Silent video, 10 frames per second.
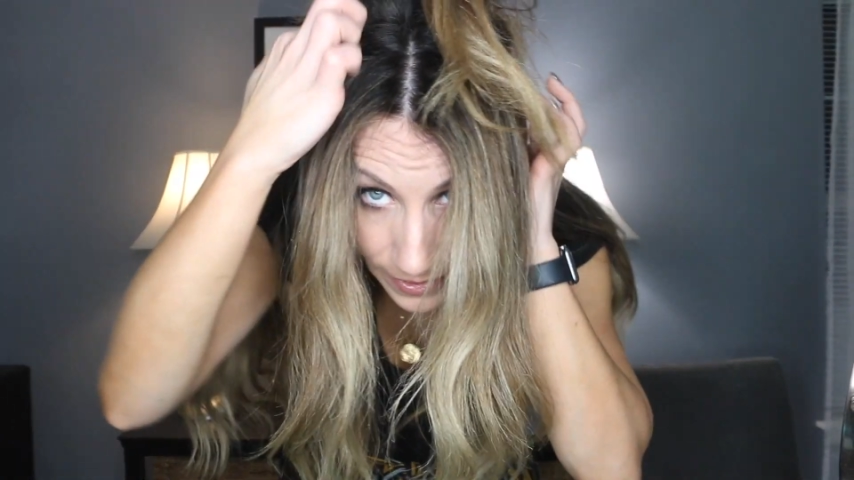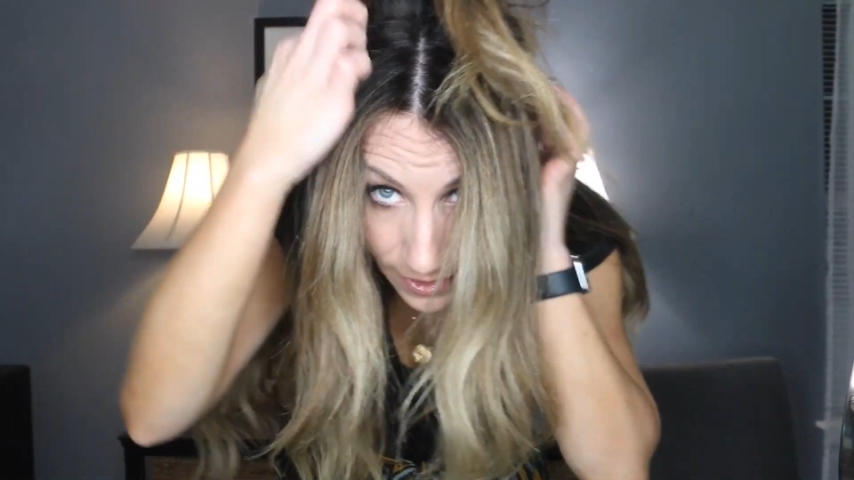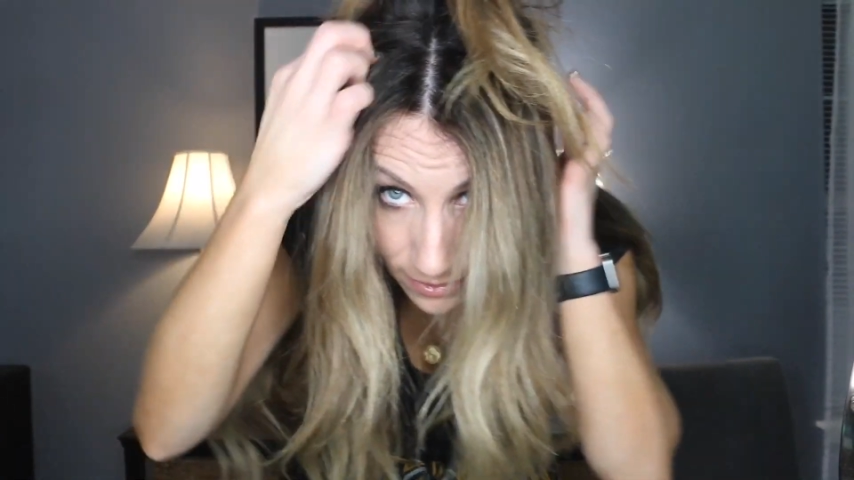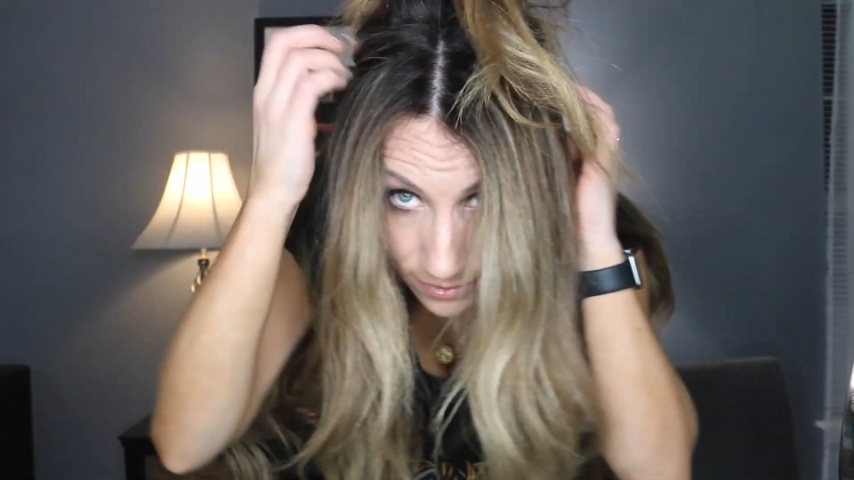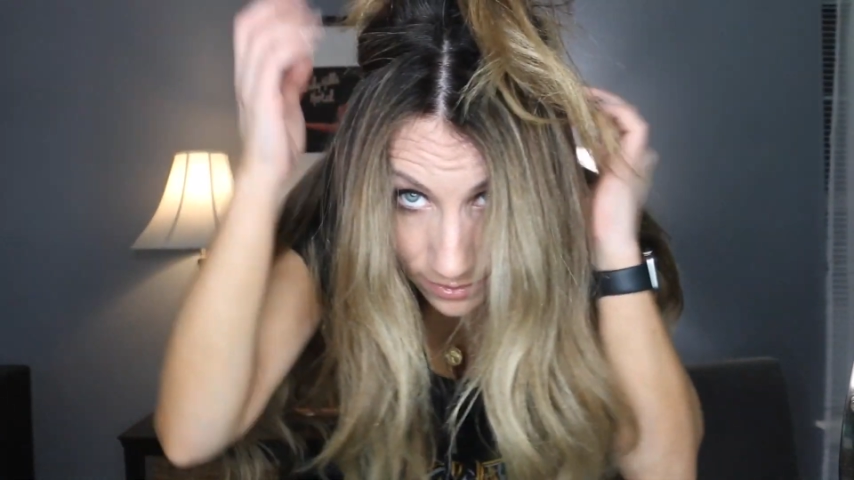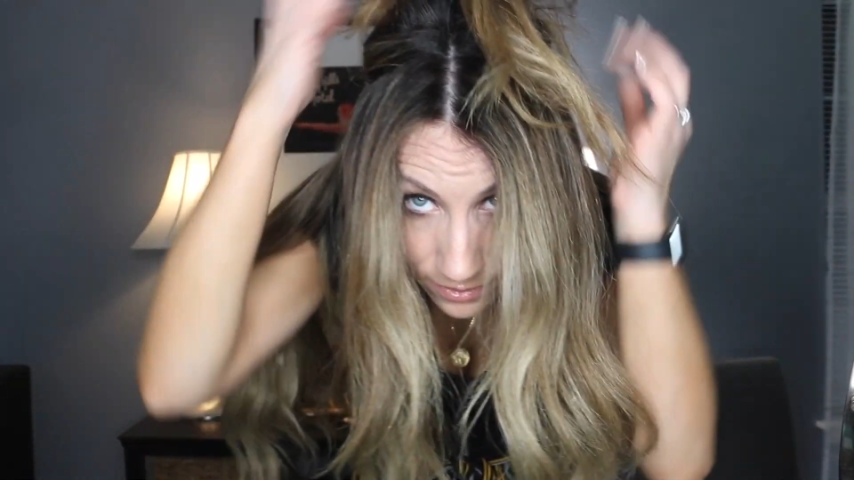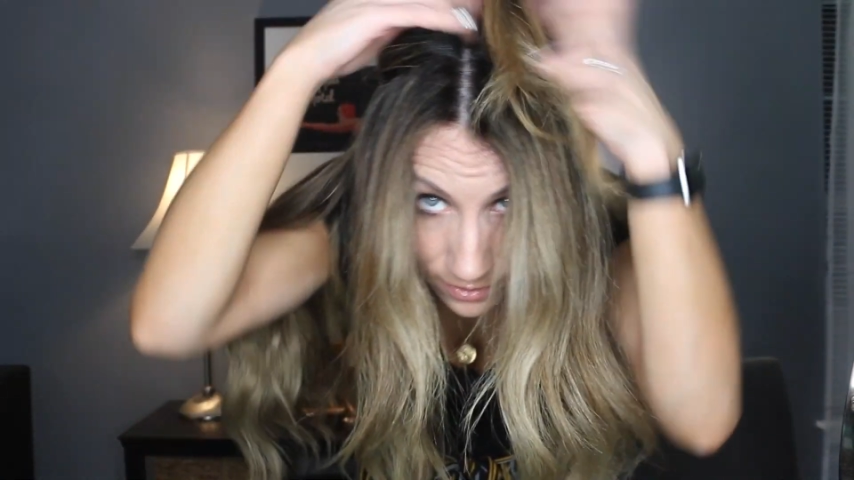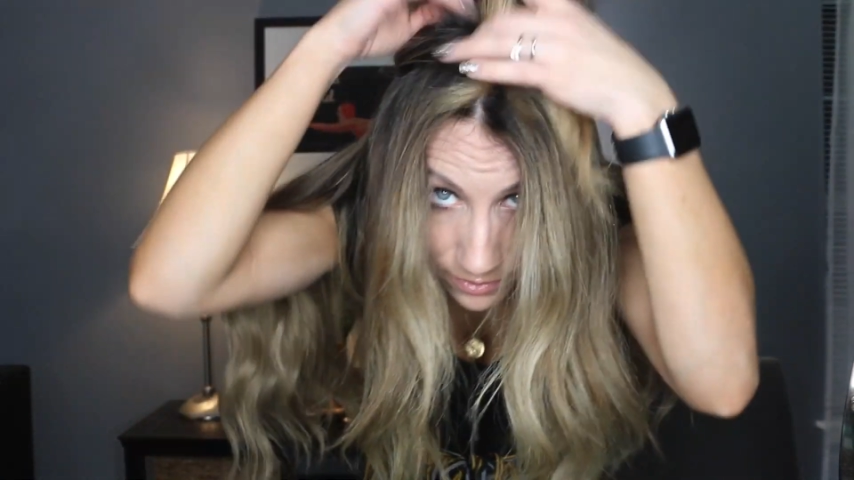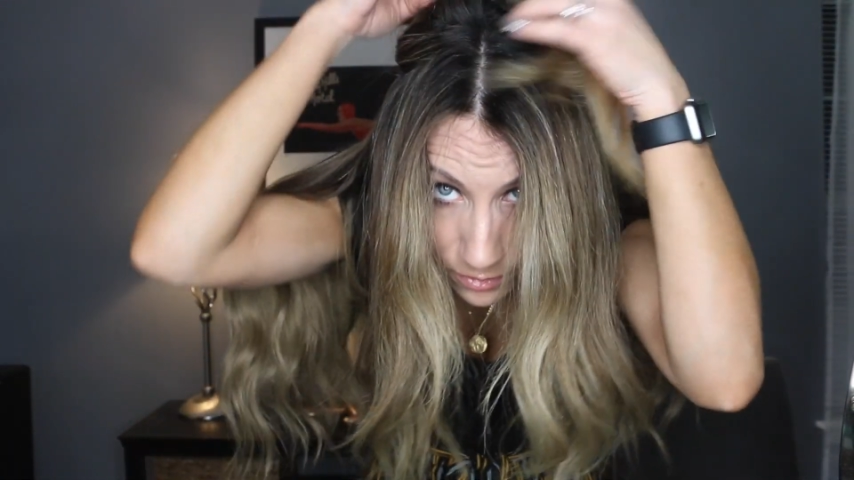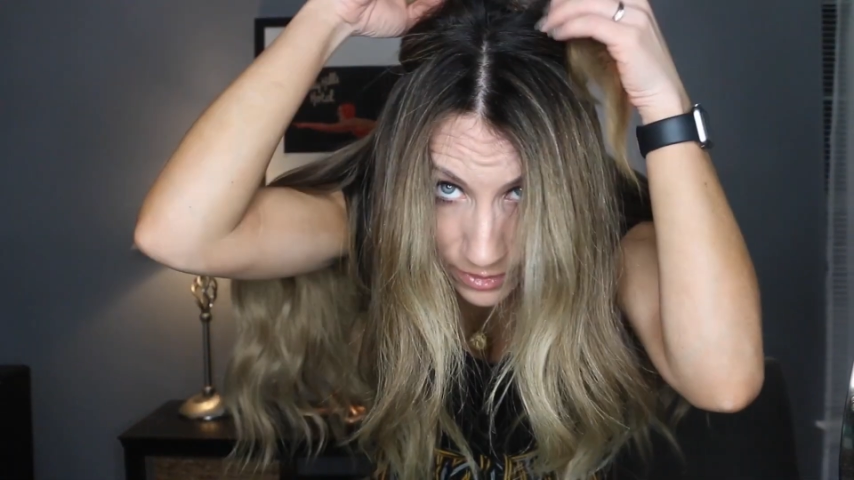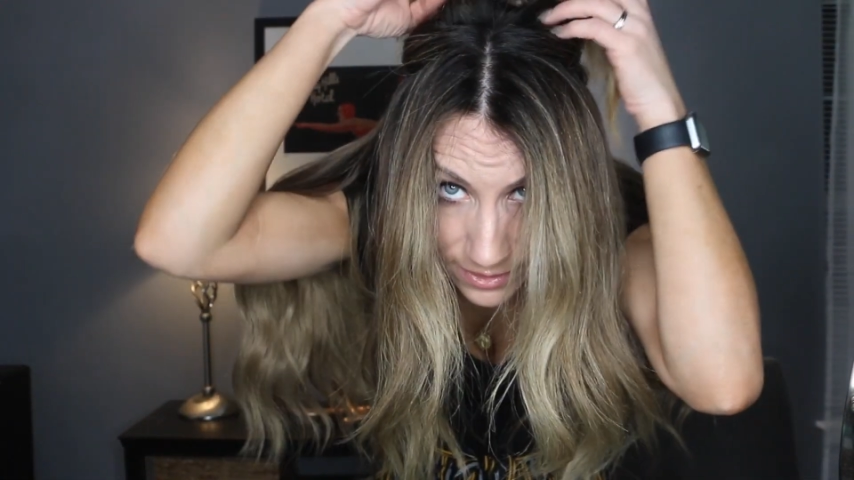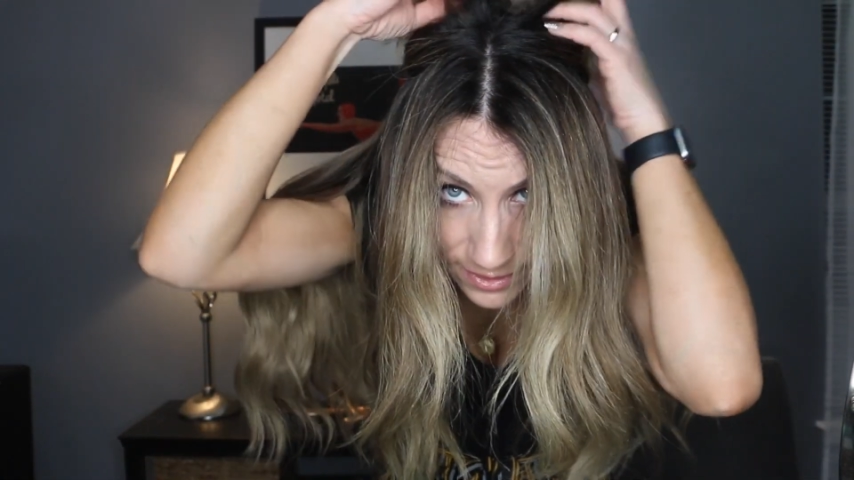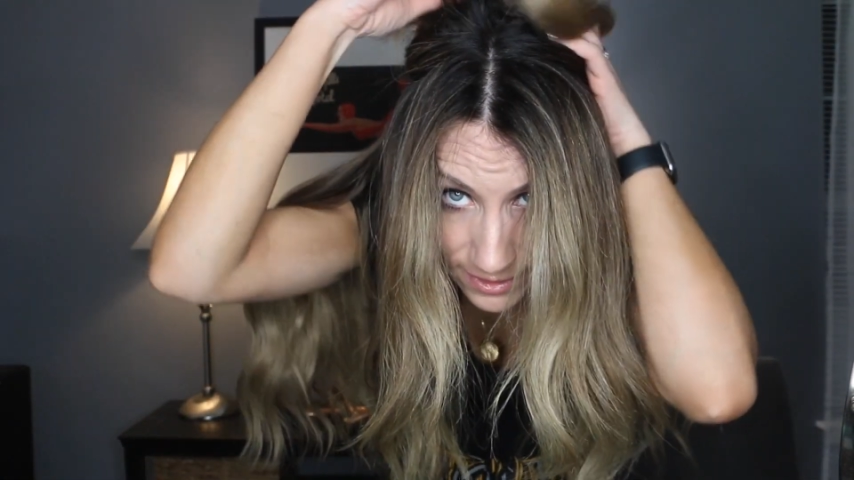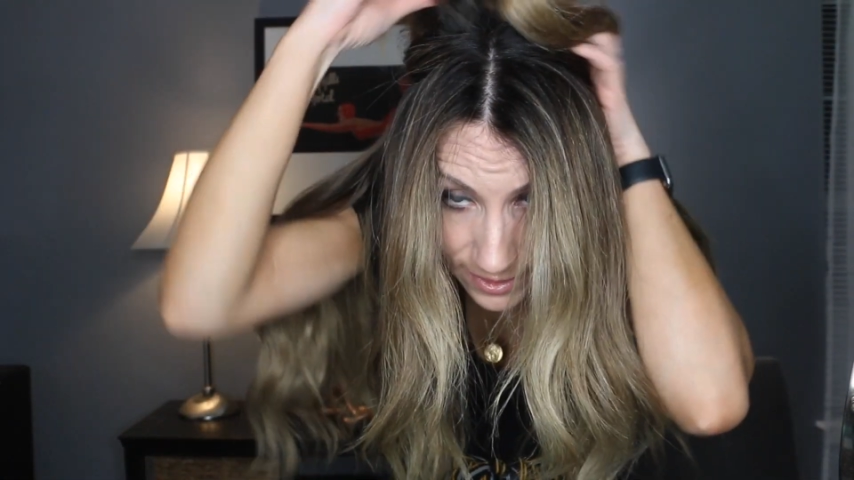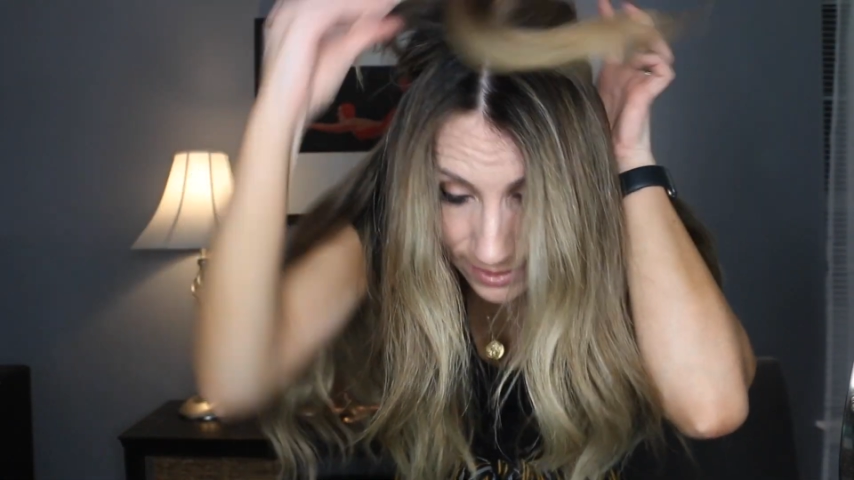but of course,
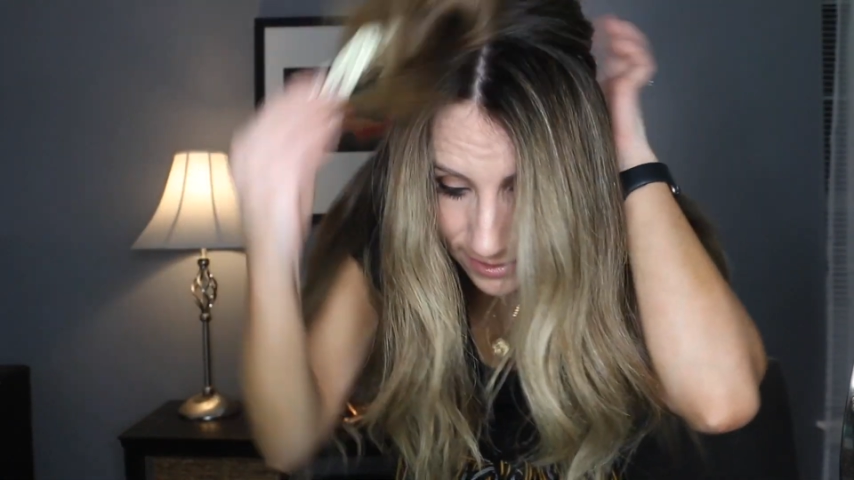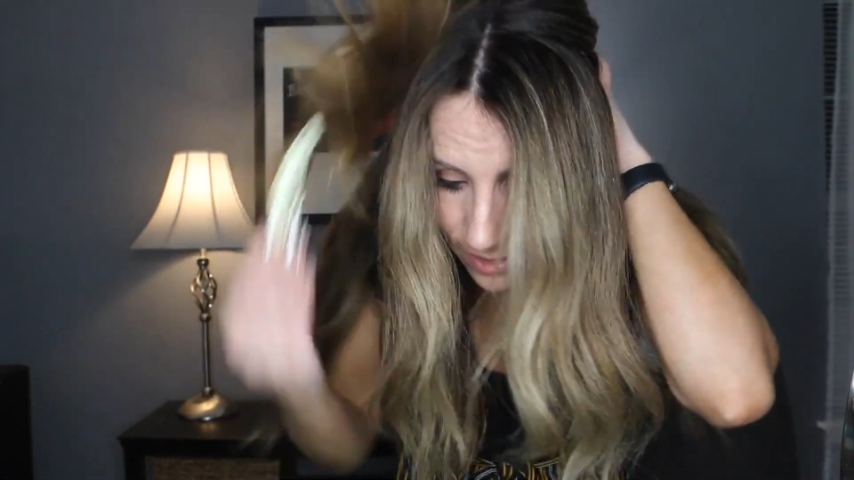these things